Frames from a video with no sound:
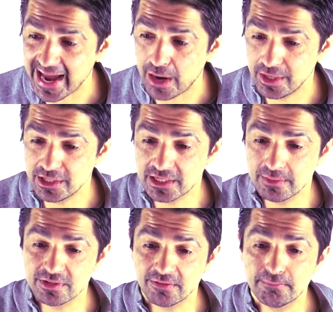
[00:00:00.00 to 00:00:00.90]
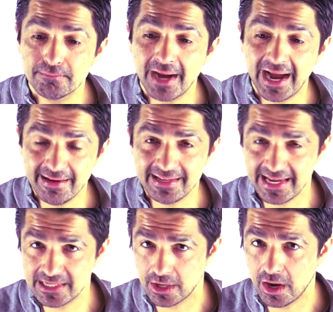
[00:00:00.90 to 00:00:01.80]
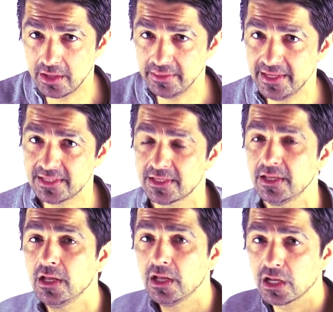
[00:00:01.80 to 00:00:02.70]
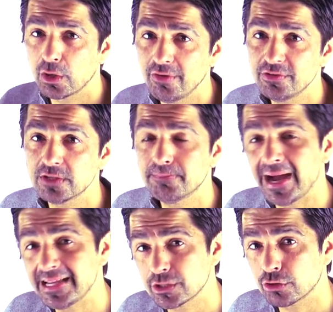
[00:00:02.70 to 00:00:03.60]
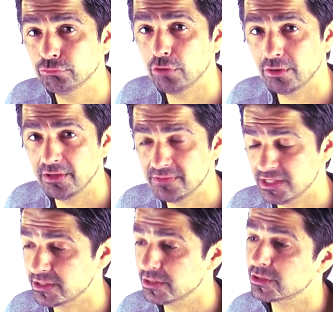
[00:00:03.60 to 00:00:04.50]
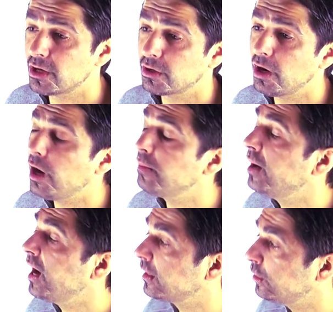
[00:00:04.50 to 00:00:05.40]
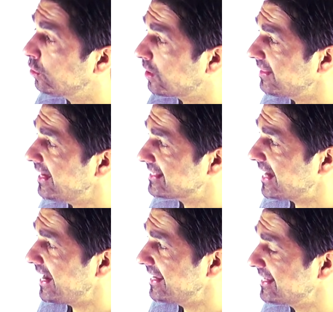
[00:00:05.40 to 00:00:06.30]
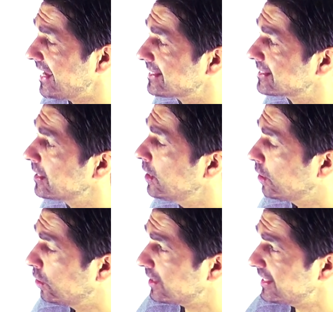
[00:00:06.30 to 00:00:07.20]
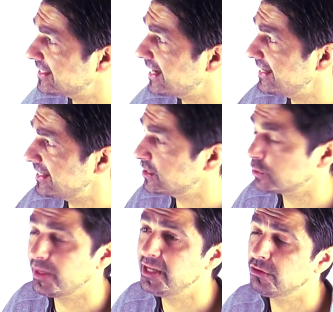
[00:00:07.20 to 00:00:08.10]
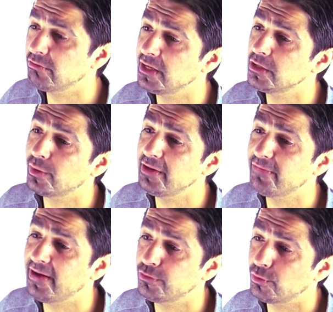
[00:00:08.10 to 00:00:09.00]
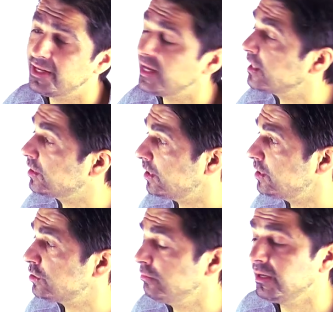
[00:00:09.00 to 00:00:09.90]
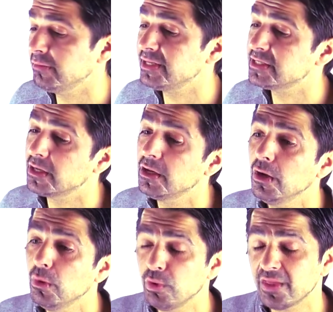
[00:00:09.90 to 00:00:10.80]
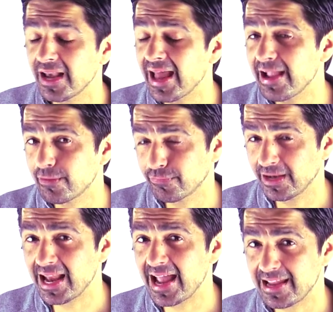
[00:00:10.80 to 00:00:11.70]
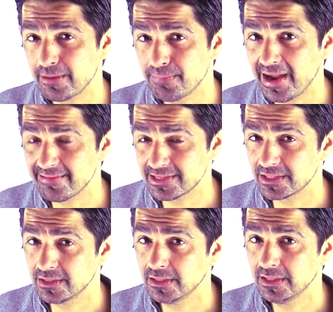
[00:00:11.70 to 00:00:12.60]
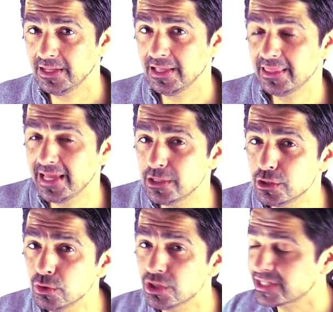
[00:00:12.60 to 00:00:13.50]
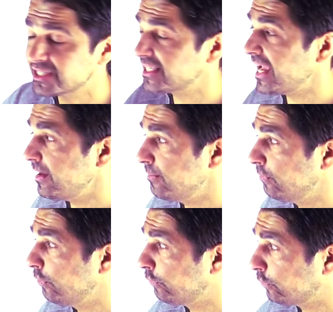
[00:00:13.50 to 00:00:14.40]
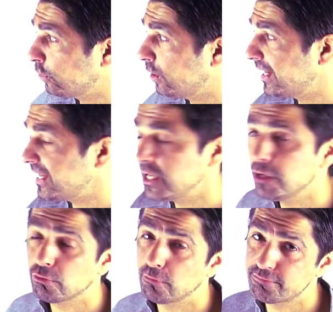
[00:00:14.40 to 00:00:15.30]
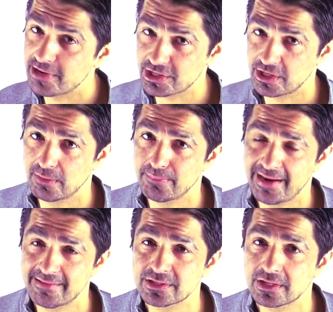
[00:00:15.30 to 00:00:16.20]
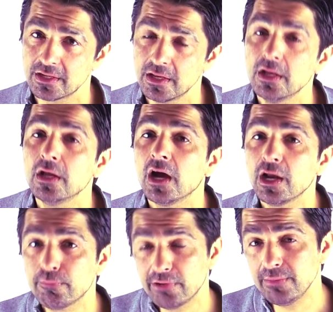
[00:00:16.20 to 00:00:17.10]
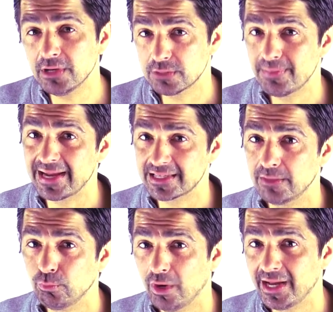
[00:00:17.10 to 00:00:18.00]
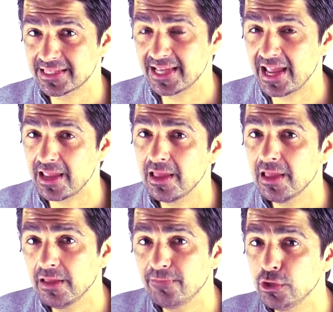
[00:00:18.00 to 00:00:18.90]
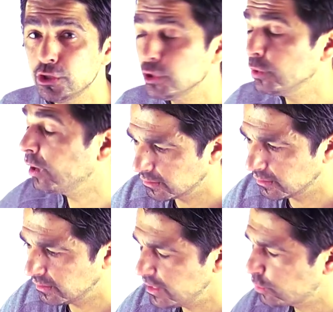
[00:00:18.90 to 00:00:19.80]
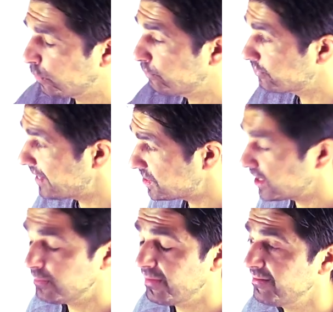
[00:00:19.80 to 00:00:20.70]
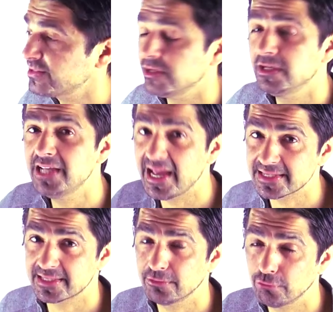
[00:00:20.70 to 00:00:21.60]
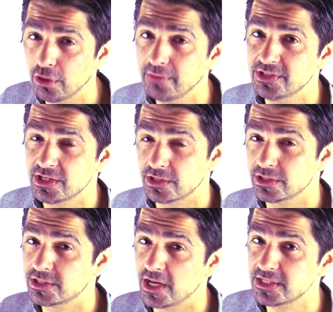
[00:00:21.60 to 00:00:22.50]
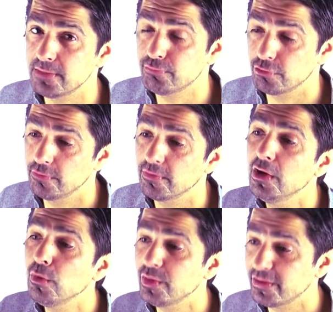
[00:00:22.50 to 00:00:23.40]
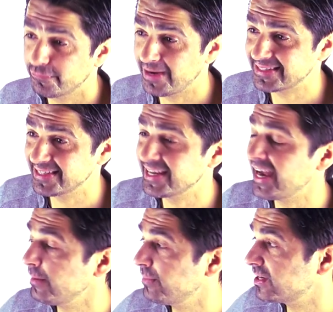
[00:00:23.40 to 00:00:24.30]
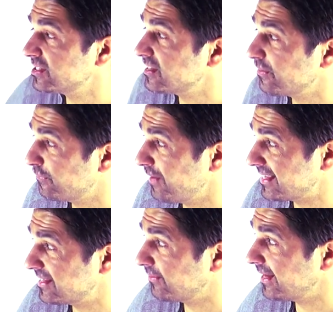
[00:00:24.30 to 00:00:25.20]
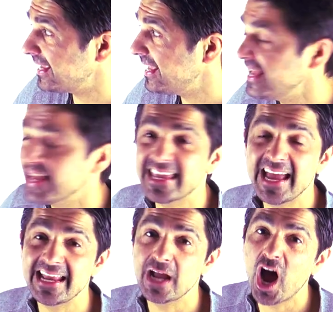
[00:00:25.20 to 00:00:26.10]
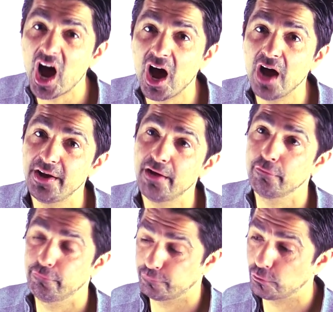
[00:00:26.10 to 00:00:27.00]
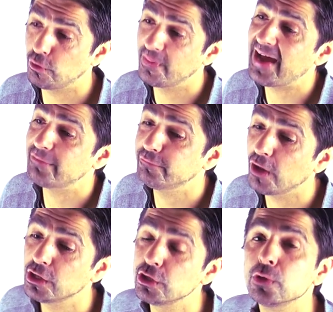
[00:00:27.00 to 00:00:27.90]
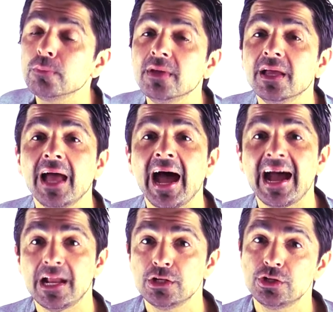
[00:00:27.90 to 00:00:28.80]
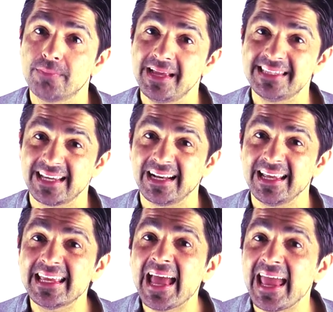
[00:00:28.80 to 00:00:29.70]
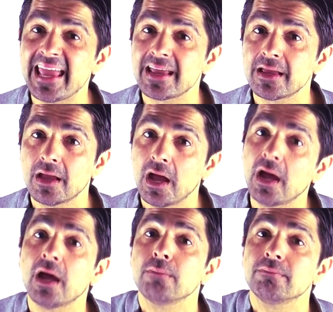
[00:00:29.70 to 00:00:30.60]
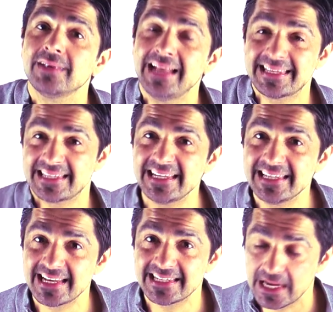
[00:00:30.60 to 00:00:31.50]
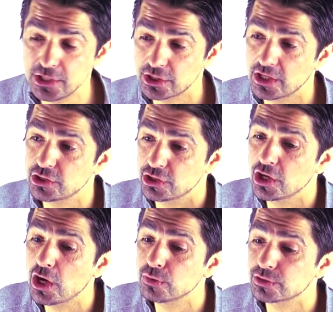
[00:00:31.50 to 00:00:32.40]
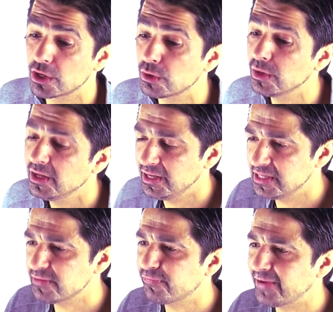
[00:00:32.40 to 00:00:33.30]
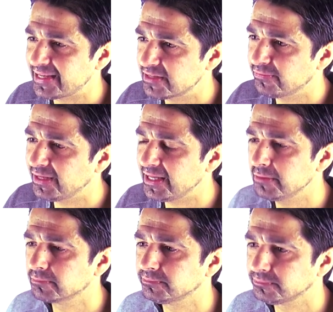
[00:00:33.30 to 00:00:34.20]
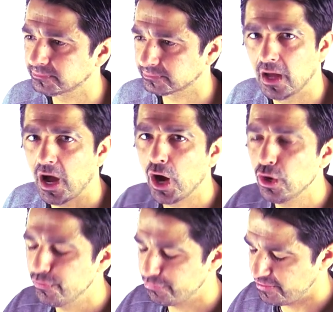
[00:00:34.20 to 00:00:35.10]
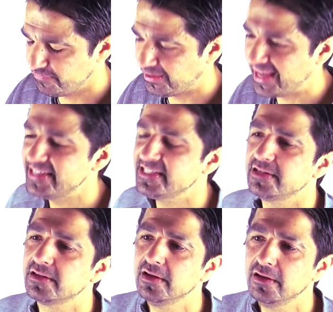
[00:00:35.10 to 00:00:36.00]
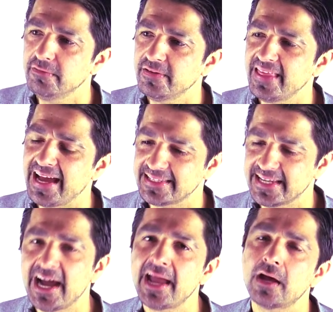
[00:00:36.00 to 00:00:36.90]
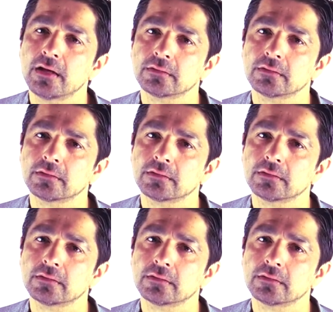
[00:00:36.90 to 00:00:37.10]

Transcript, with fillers: out in terms of my data on this, go over to bicyclerollingresistance.com and look at their tire tests. Look at their tire tests 23, 25, 28, and 32 millimeter with a like for like comparison. Then do the same for an equal pressure comparison, and it pretty much backs up what I say. If you do equal pressure comparison, yes, the rolling resistance does improve with a fatter tire because it's effectively getting harder for that volume and you're basically getting um, less indentation as you go. So it's effectively overinflated for that tire.